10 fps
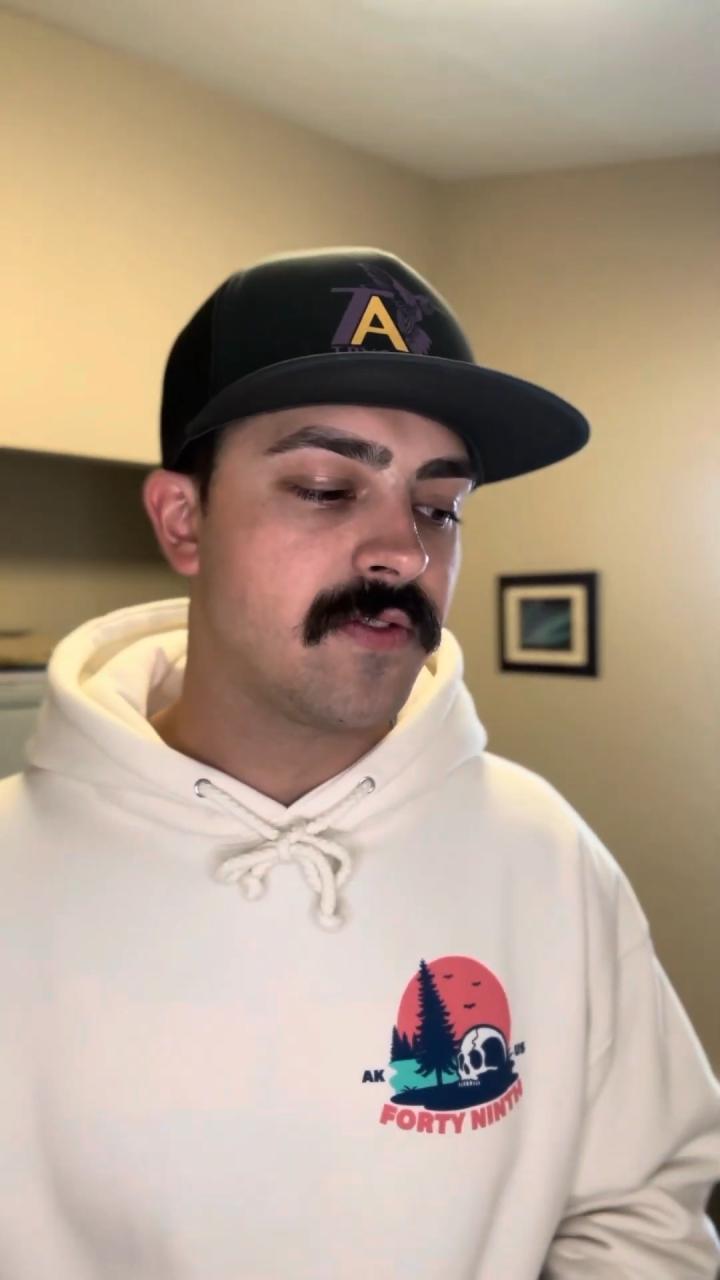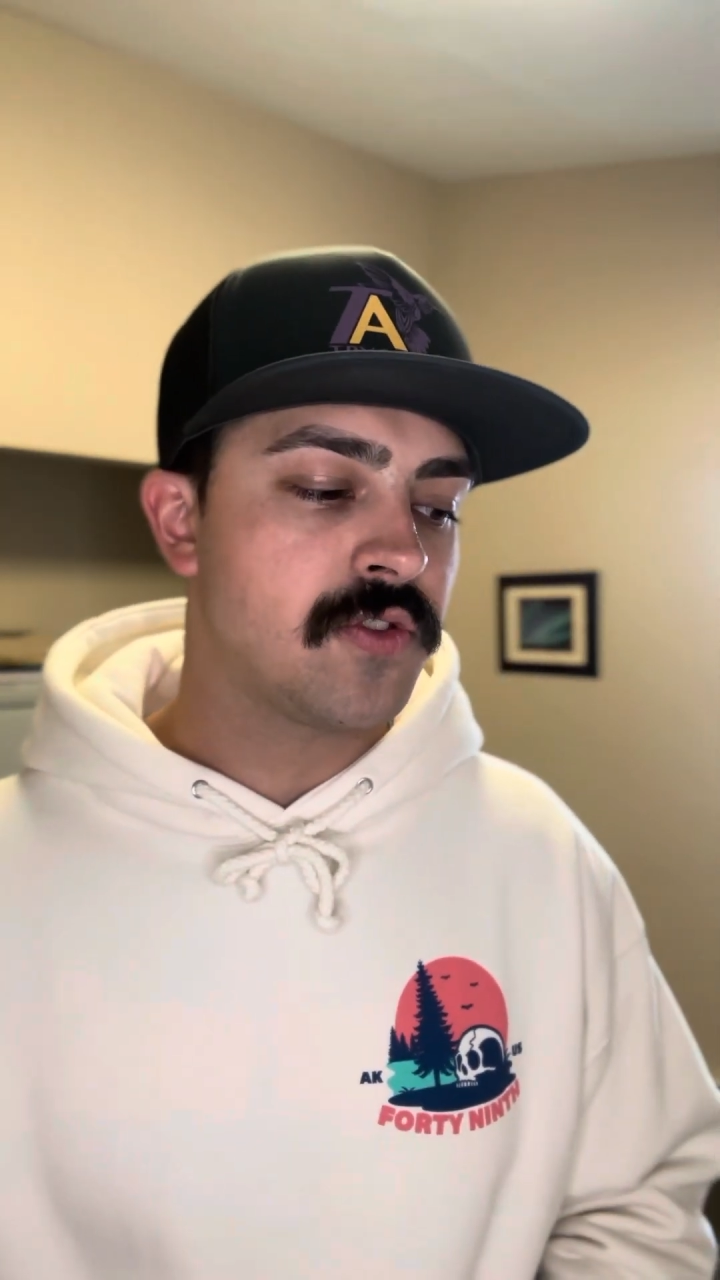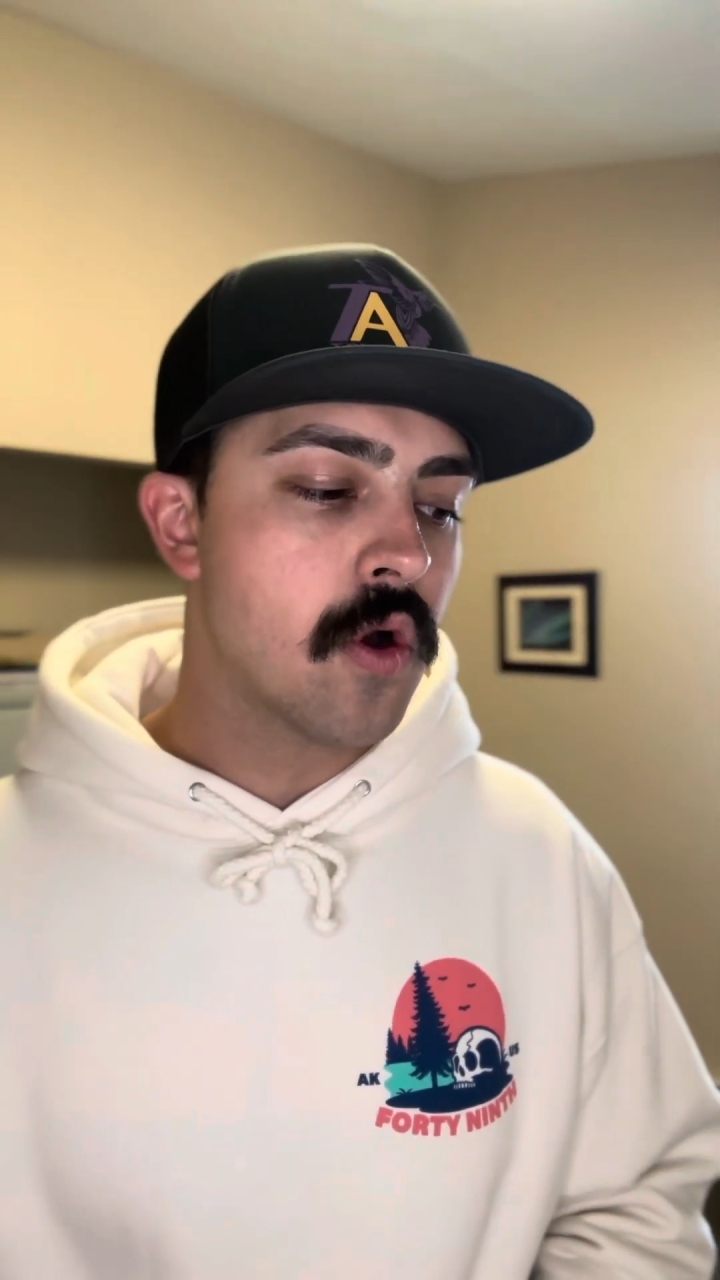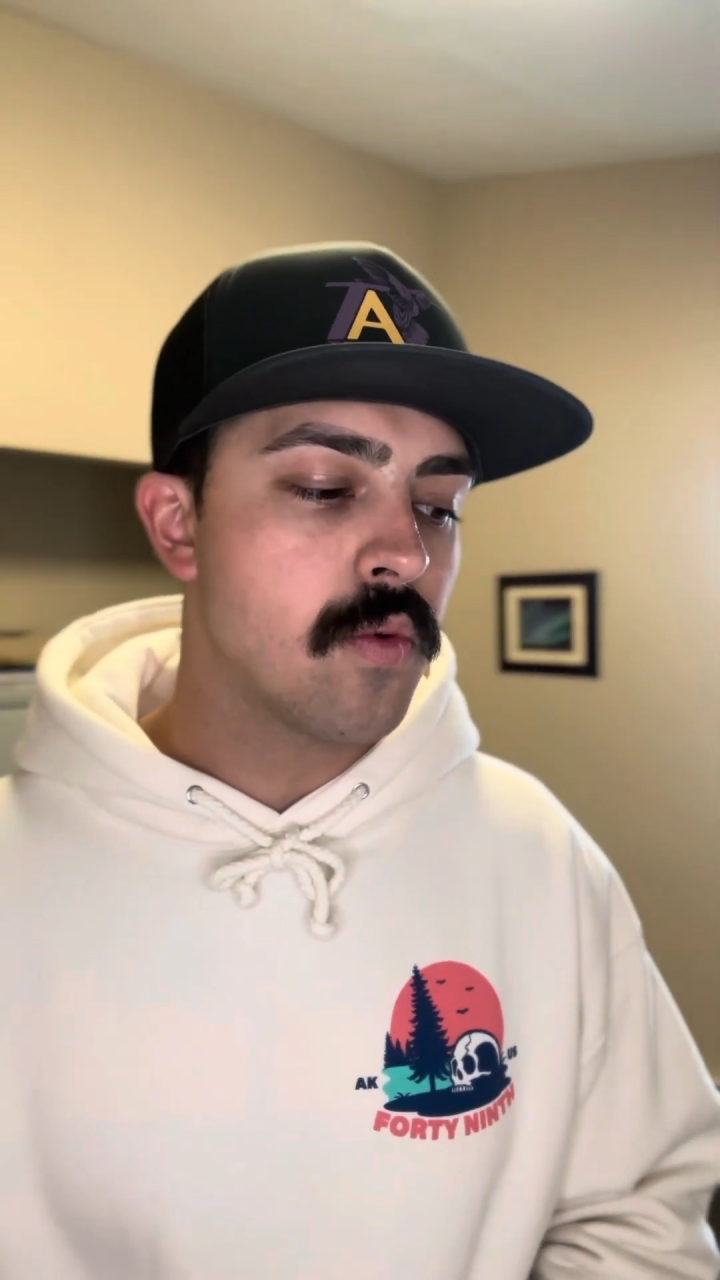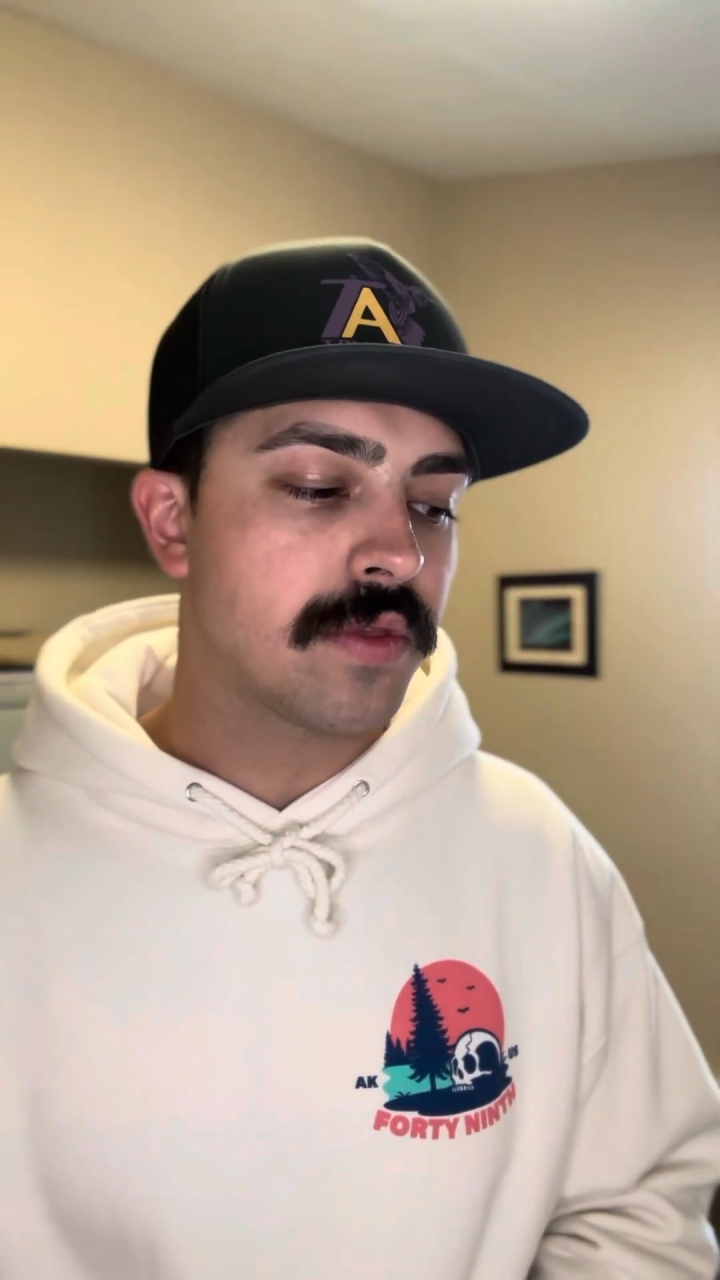don't